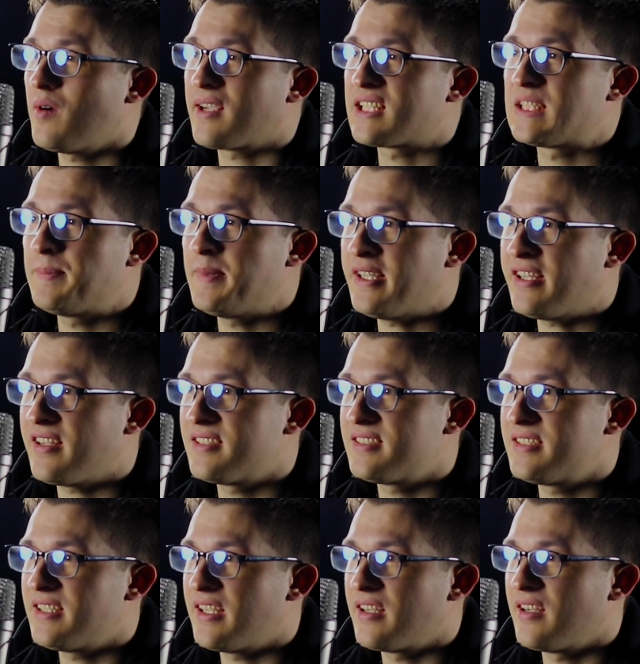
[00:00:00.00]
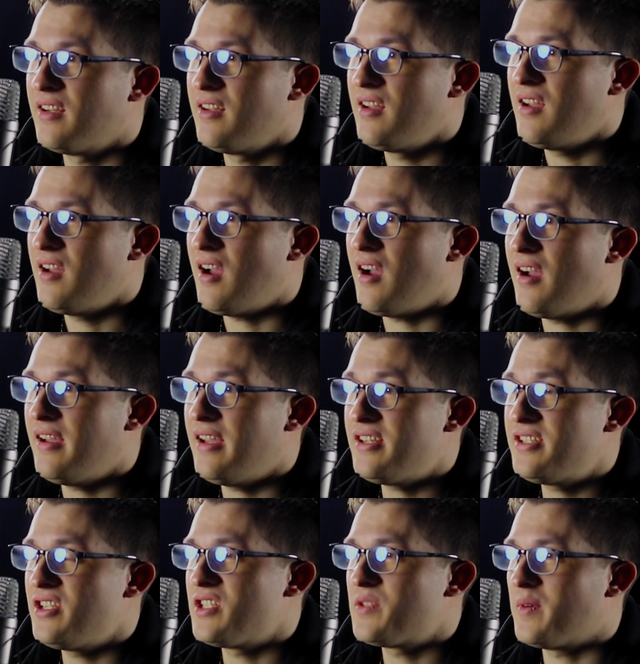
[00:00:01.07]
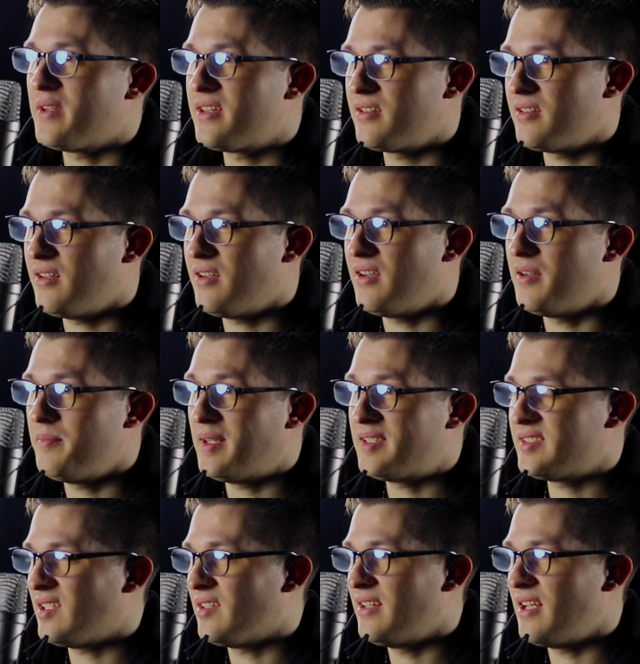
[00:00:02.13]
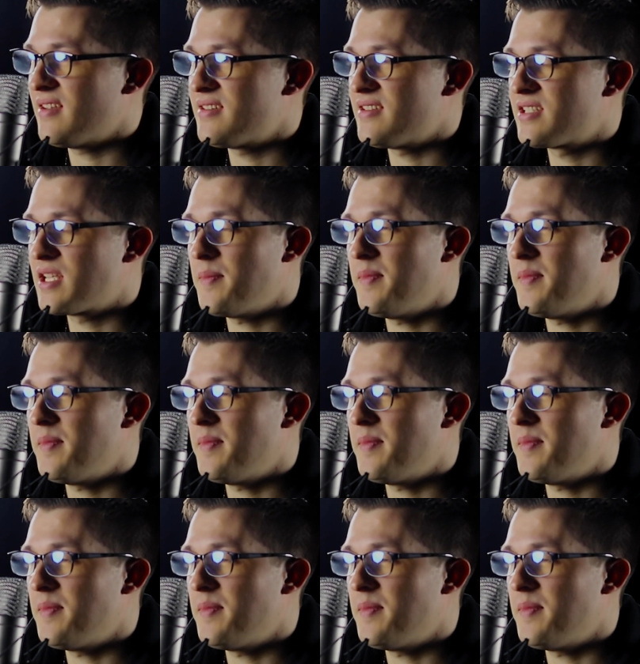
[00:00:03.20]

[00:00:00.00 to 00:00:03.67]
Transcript: who are experiencing issues with mental illness. This